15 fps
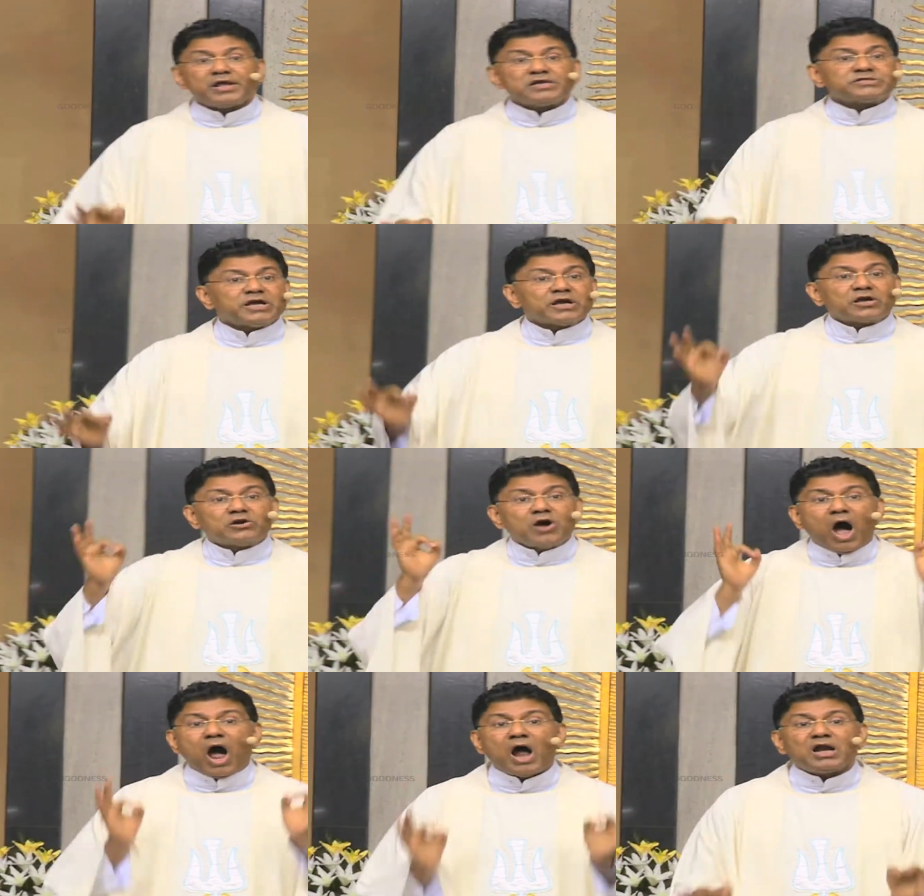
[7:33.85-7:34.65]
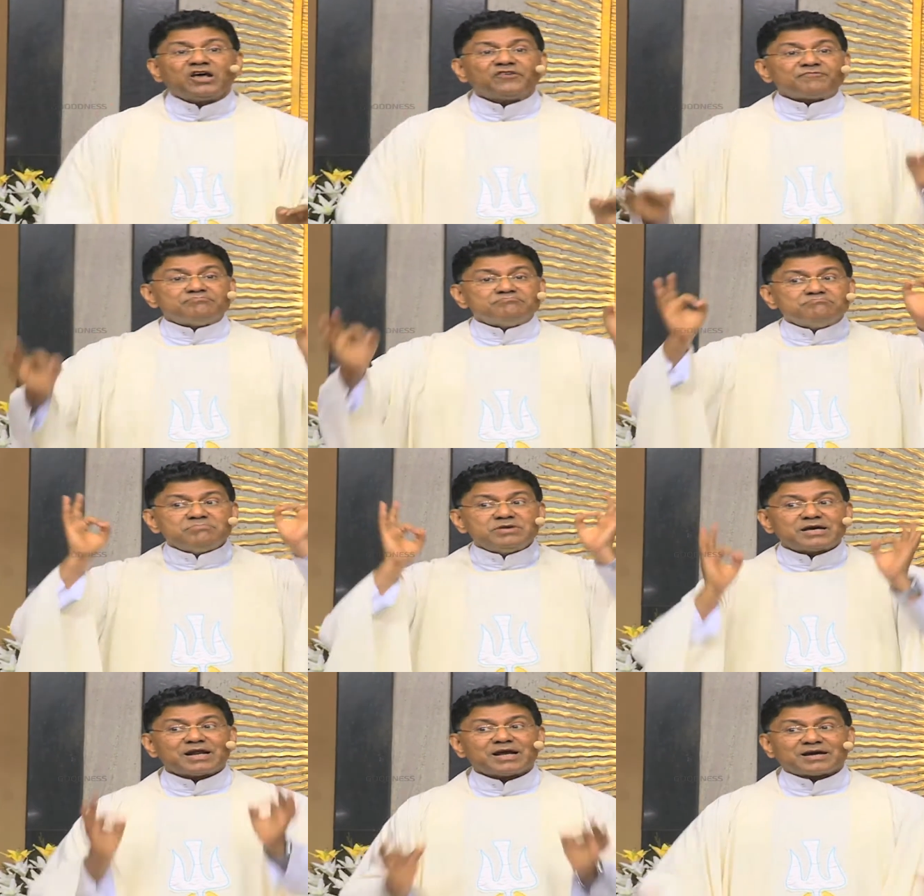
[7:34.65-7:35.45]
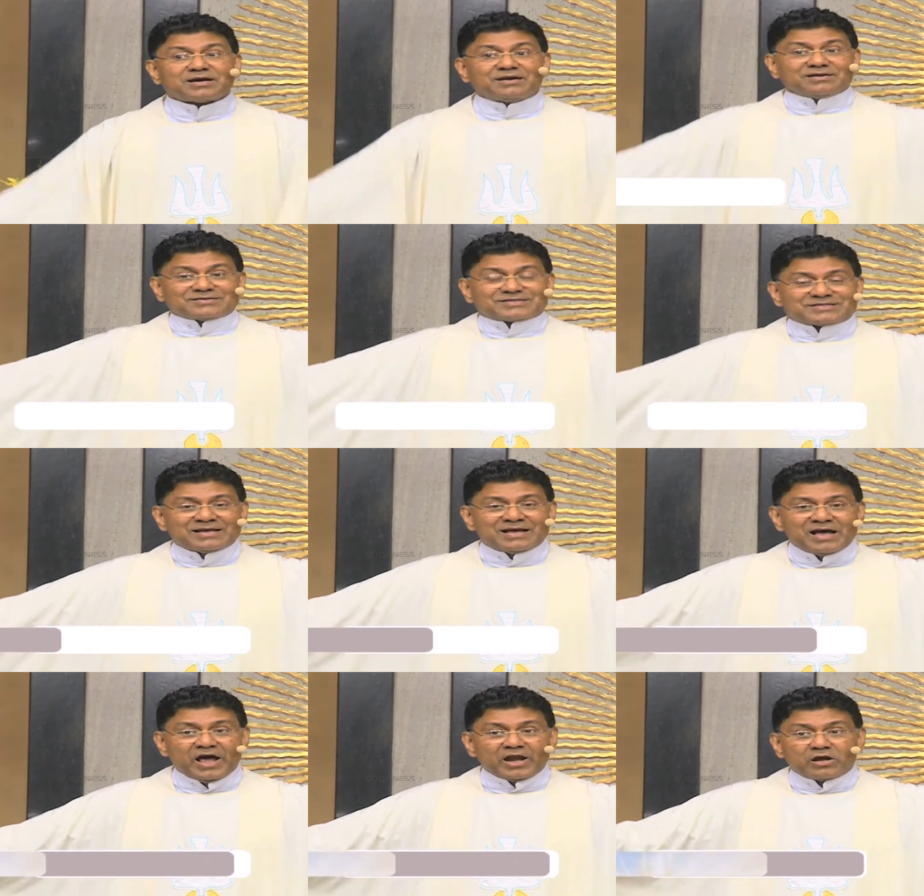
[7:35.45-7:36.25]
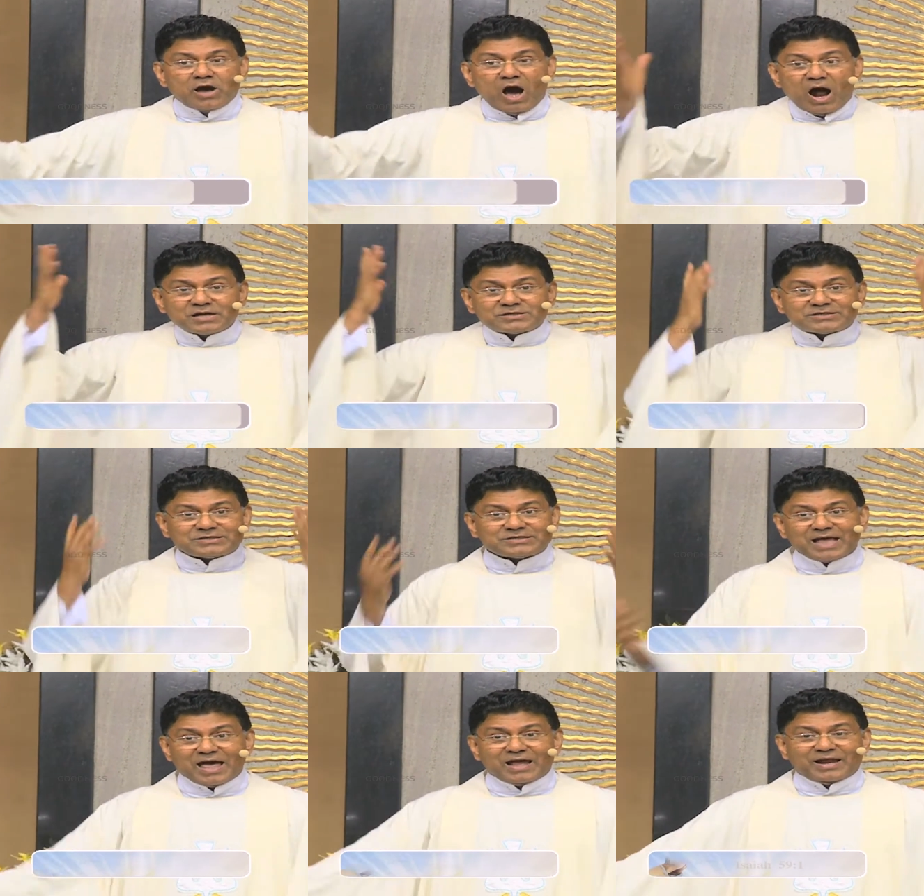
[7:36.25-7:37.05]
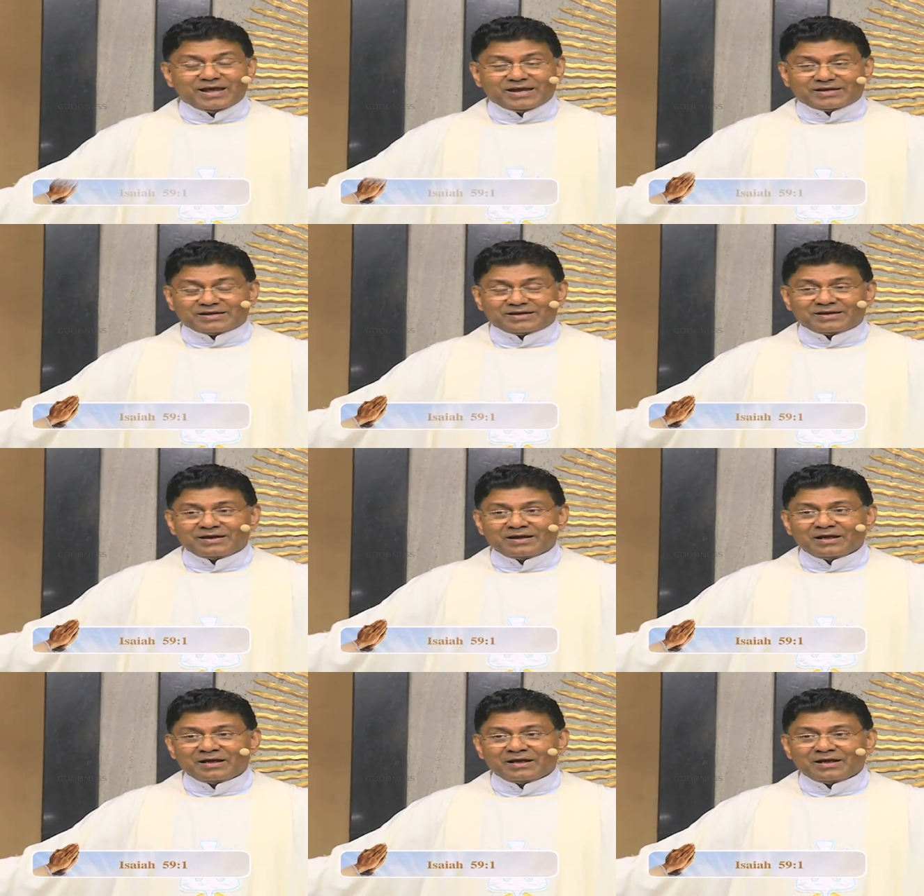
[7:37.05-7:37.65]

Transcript: is a God of miracles, and God said it.